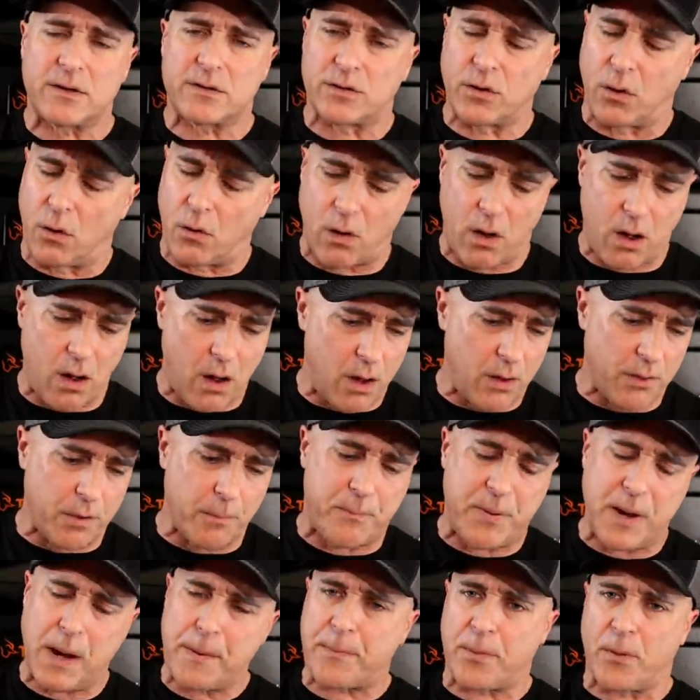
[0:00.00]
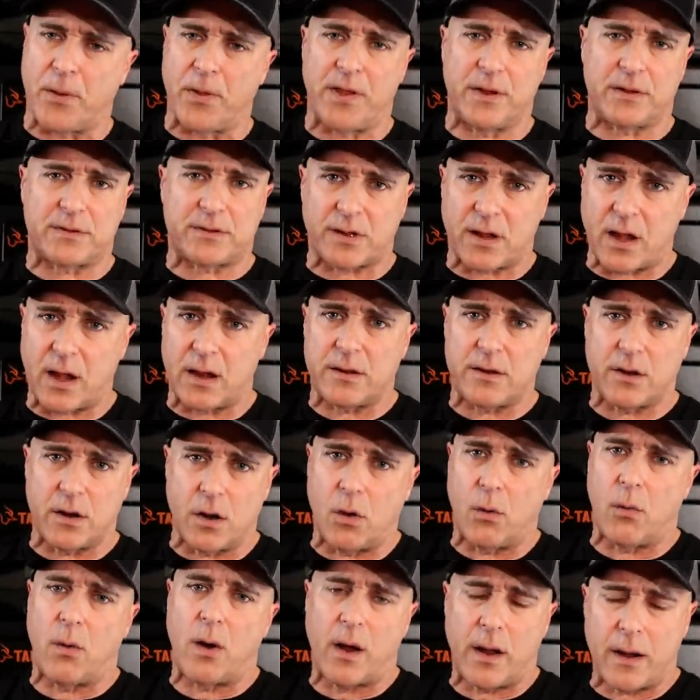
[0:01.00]
So all the people that said, you
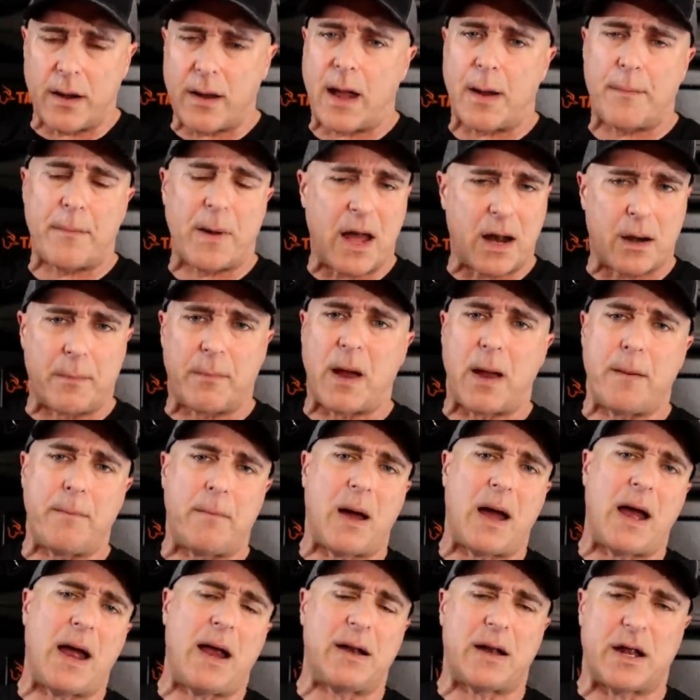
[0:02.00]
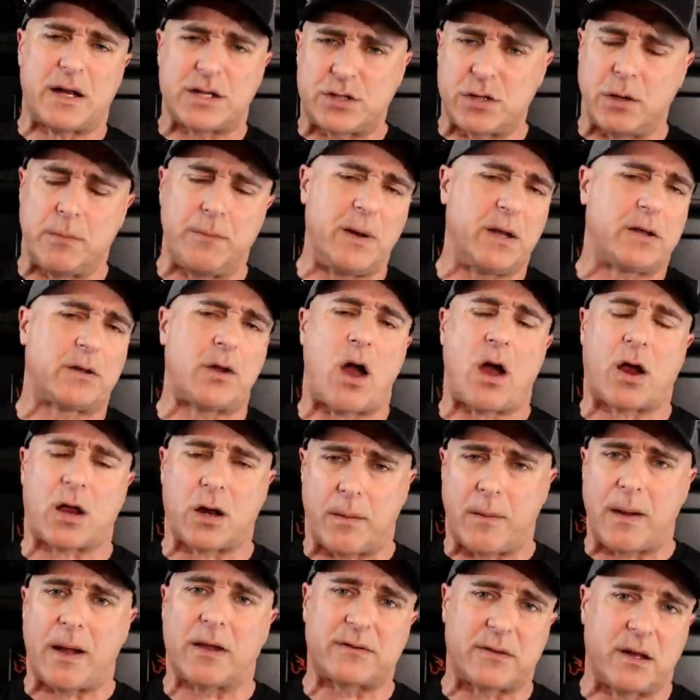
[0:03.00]
know what, I'm out of my mind, I shouldn't be talking
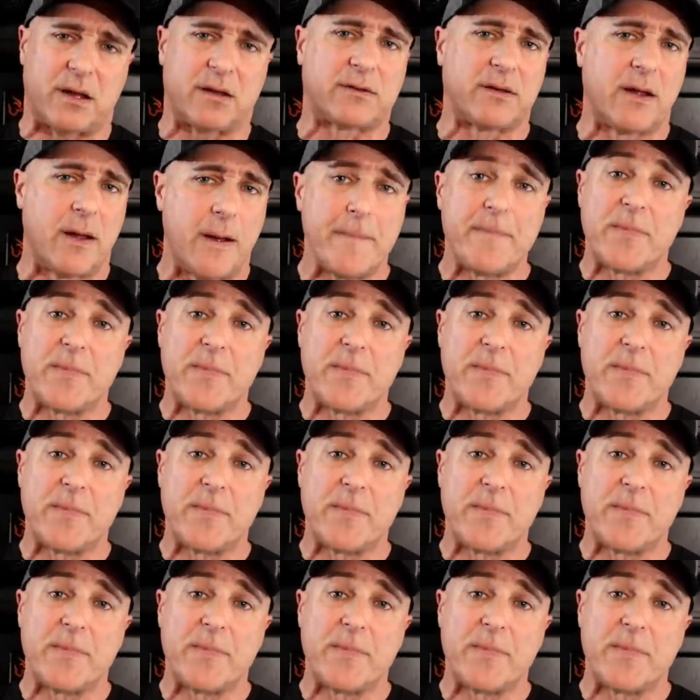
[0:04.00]
about this,